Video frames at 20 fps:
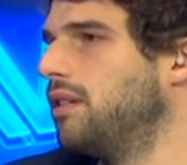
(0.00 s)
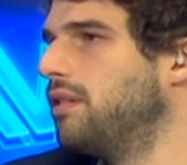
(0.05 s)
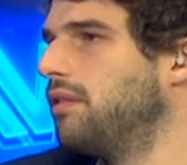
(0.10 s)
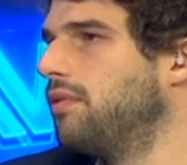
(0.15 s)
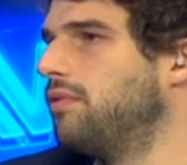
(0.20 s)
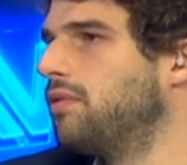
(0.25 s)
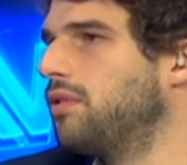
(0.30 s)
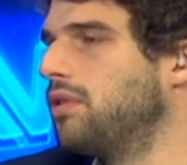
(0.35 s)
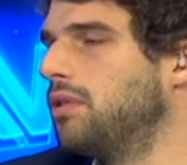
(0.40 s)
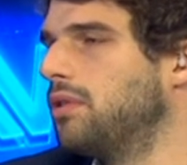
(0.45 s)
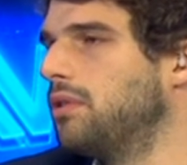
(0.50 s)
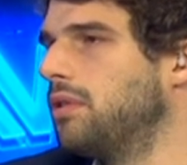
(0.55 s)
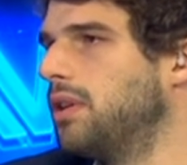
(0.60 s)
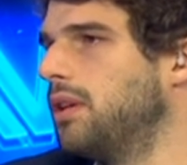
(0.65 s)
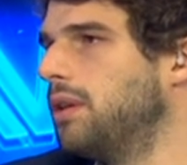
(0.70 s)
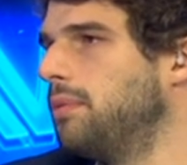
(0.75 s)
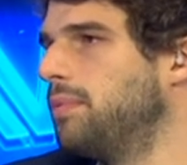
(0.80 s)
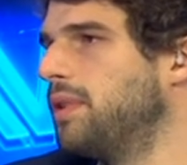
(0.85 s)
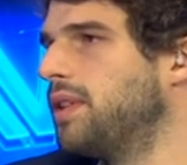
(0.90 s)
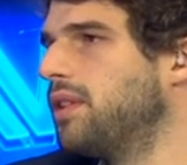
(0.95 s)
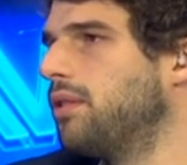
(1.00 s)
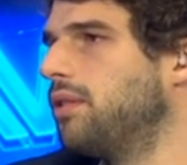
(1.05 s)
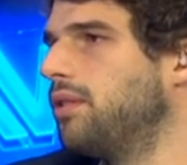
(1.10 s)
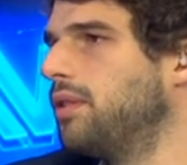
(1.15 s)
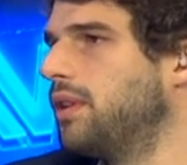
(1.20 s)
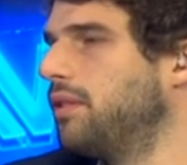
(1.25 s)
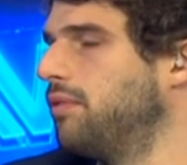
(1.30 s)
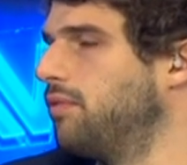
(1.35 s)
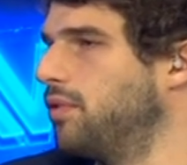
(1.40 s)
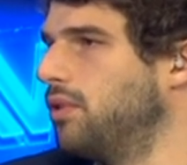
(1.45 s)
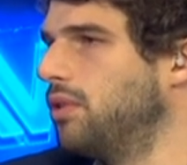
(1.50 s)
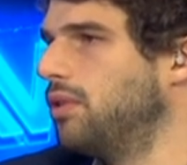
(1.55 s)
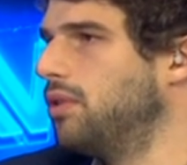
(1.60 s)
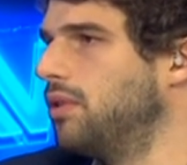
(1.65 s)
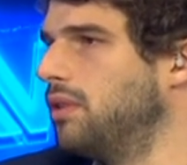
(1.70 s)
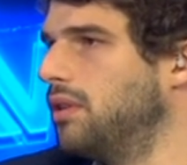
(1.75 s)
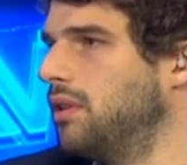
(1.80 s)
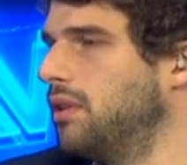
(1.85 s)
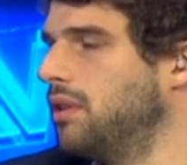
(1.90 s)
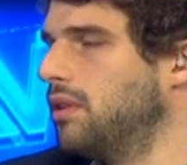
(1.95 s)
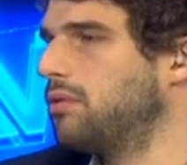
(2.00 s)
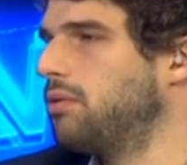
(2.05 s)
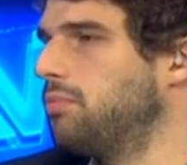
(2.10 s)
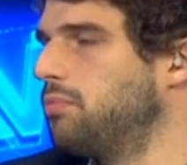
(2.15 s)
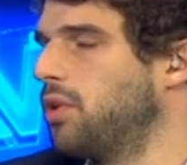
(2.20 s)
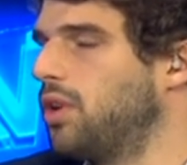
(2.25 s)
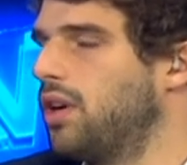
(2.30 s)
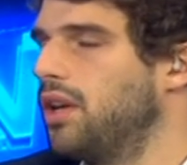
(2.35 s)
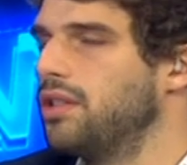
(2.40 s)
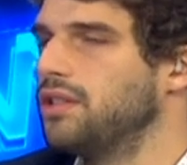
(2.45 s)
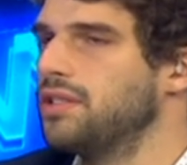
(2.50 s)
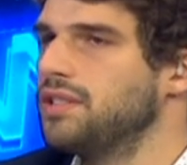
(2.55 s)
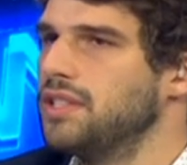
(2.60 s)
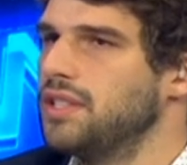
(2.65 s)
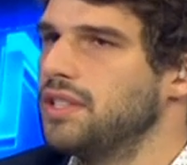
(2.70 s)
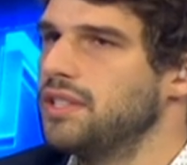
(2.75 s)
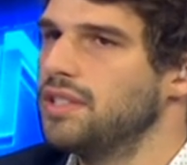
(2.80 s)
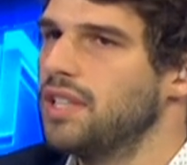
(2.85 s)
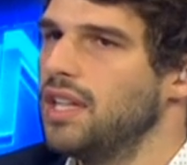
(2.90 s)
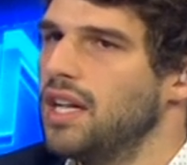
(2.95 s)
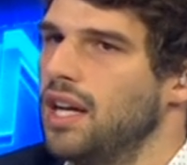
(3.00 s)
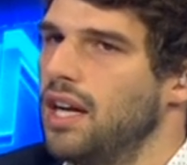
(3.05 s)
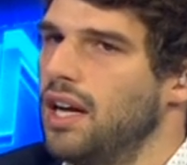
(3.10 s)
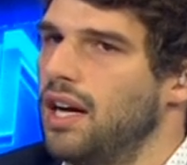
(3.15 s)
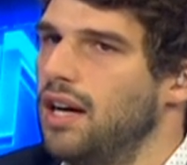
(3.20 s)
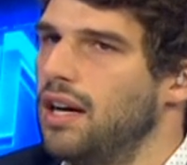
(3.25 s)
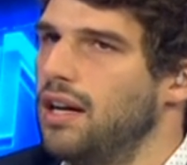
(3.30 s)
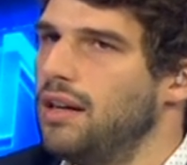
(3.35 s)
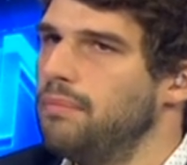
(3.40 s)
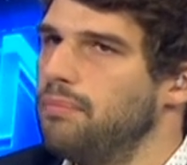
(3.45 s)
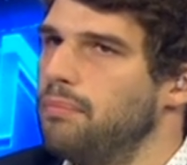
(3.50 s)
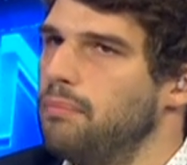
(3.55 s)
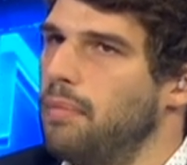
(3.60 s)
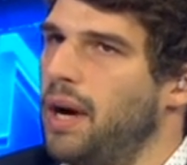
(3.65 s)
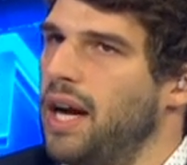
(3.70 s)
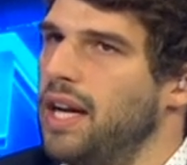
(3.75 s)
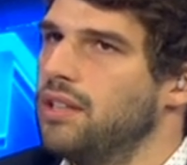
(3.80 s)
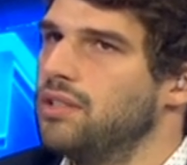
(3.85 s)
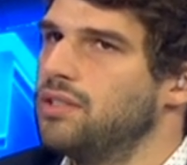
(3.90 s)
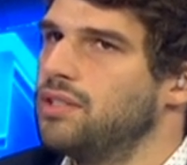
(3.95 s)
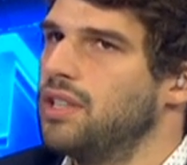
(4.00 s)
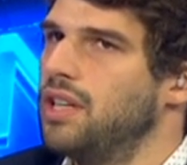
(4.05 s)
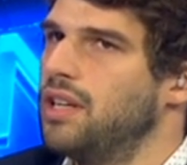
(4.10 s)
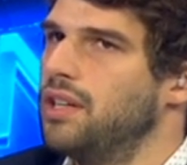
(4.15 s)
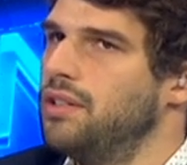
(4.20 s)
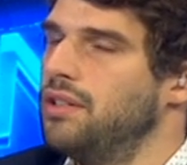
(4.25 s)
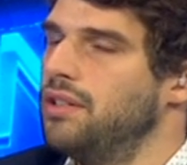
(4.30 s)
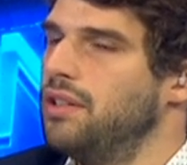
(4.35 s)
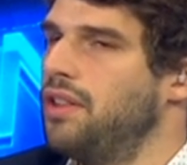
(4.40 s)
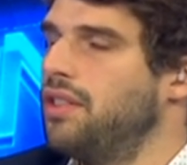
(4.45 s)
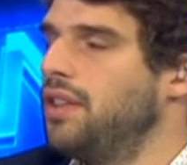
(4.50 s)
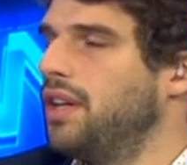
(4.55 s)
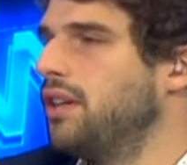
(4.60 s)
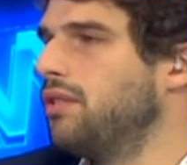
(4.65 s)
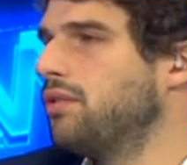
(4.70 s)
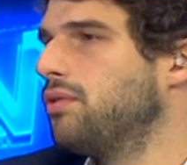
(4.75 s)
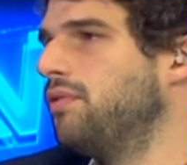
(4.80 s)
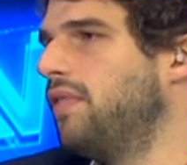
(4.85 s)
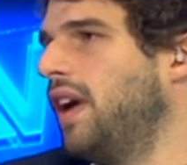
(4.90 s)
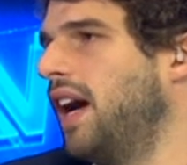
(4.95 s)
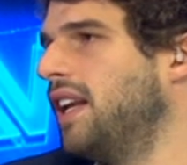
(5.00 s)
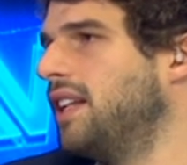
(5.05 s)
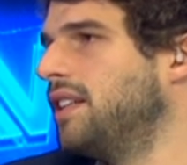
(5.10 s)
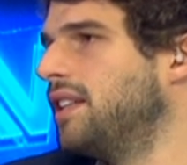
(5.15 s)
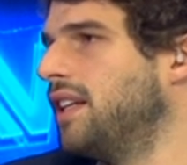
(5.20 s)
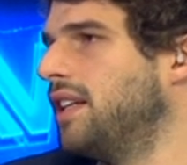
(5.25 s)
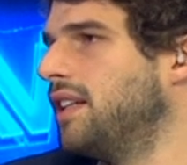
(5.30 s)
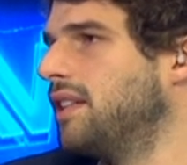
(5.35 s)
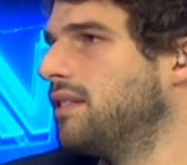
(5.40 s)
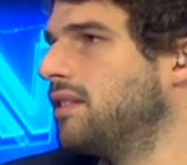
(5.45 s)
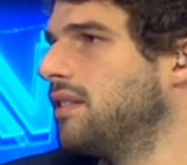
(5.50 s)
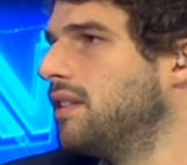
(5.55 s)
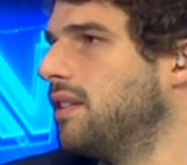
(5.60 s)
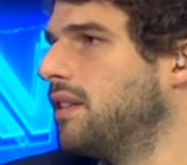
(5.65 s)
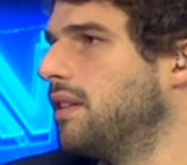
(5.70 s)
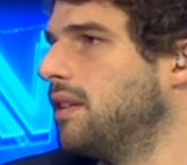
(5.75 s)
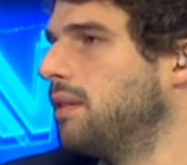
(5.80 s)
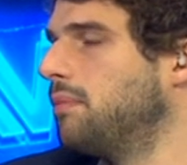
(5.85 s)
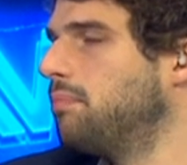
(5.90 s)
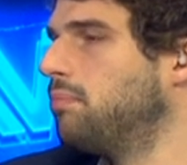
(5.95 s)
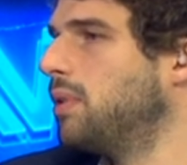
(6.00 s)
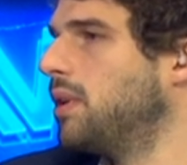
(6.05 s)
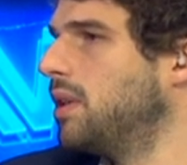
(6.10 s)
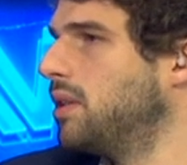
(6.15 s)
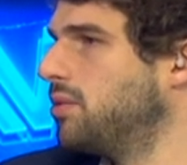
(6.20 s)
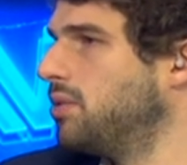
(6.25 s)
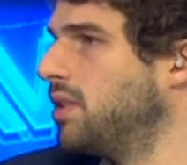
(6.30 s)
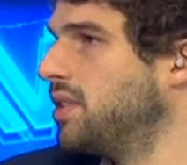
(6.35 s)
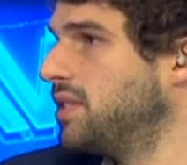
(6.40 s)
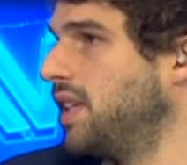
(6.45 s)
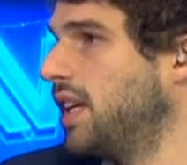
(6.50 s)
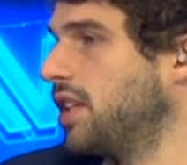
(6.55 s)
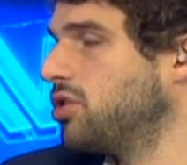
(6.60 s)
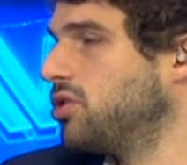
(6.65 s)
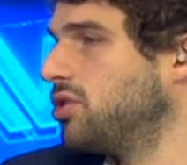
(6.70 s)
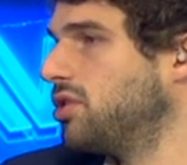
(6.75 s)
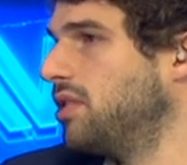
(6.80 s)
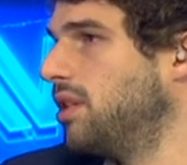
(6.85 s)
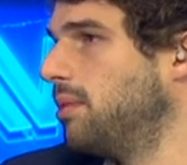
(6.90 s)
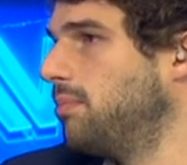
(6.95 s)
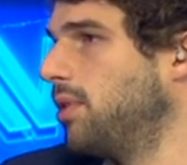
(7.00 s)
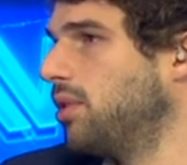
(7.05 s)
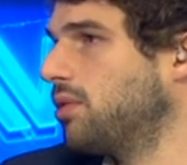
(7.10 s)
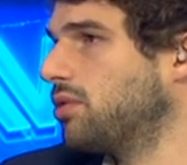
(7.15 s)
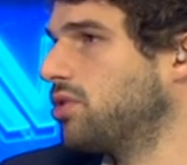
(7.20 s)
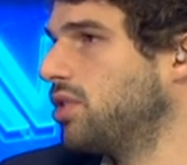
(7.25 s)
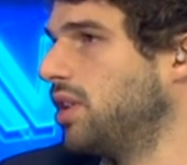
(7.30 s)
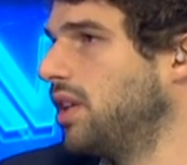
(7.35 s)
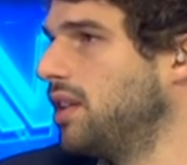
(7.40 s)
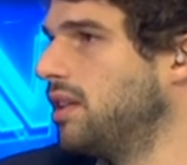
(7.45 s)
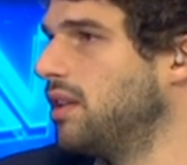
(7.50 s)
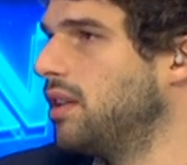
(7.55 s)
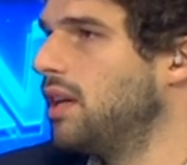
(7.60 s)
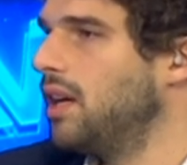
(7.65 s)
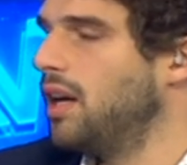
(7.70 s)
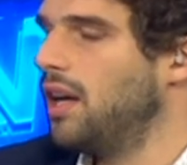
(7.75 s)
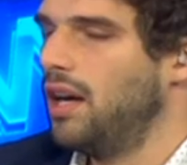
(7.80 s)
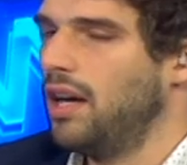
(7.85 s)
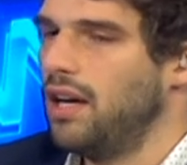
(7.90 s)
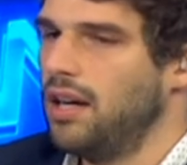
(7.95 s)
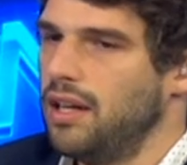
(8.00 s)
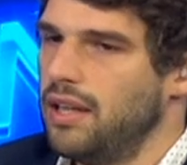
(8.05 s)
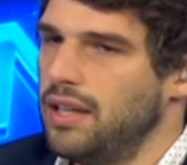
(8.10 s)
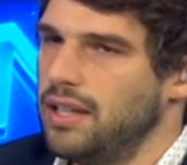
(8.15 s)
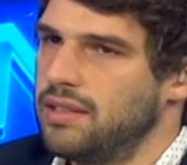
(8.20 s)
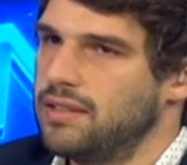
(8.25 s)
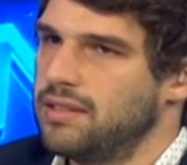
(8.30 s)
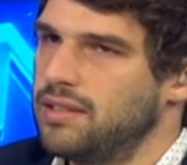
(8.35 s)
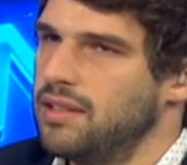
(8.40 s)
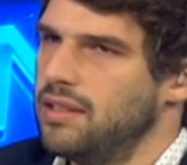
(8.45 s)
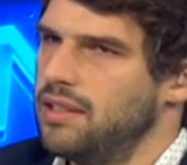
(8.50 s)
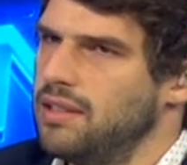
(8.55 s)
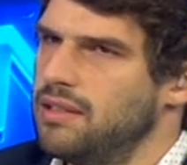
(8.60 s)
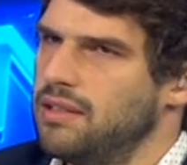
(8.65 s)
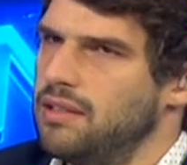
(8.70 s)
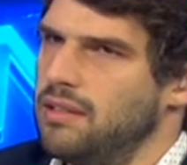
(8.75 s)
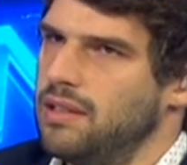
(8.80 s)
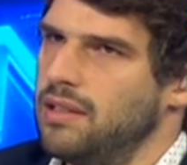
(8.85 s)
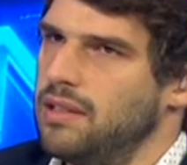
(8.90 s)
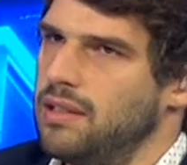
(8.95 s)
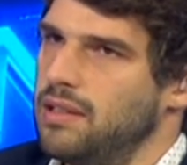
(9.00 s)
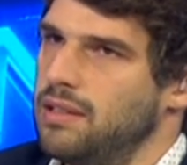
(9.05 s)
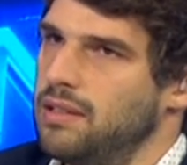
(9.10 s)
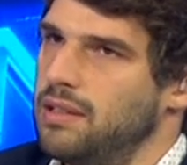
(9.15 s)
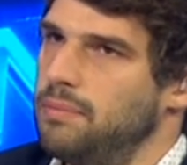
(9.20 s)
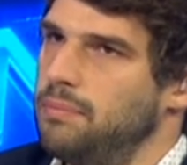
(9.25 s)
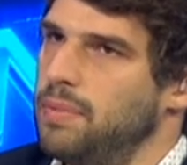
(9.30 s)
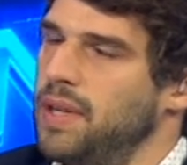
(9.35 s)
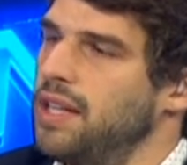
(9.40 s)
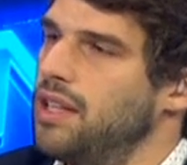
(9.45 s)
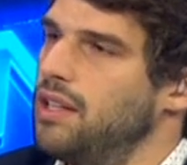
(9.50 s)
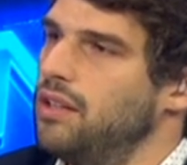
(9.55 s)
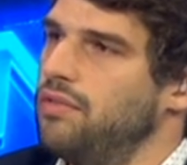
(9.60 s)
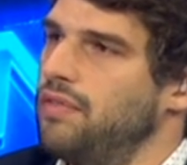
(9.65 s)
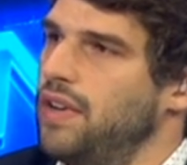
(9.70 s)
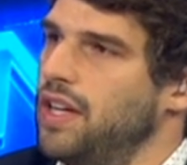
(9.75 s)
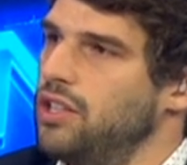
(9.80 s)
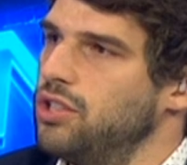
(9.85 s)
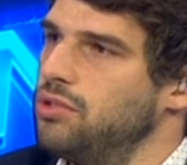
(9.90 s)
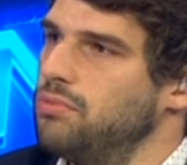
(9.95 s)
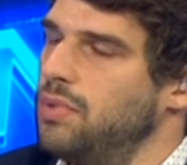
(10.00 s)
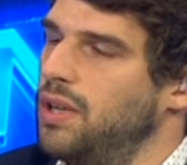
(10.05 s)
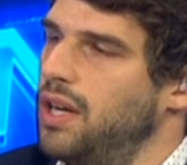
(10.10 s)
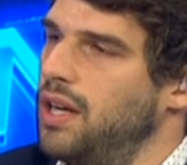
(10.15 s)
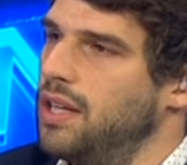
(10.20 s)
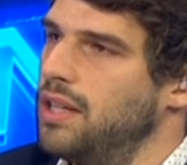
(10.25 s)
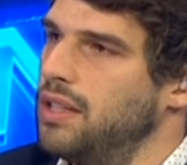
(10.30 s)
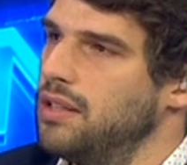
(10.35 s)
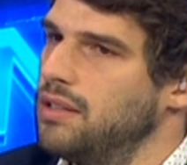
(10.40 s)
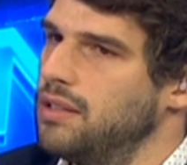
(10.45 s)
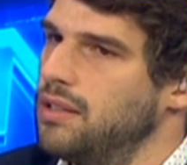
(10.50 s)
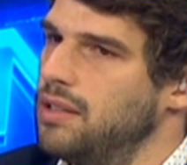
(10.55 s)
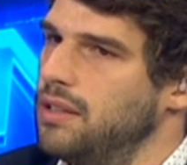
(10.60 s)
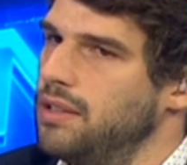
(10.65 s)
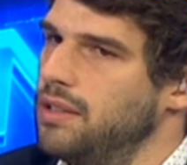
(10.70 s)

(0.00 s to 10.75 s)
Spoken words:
for Bitcoin and for cryptocurrencies. Miners are there to validate transactions in the blockchain. It's the big innovation behind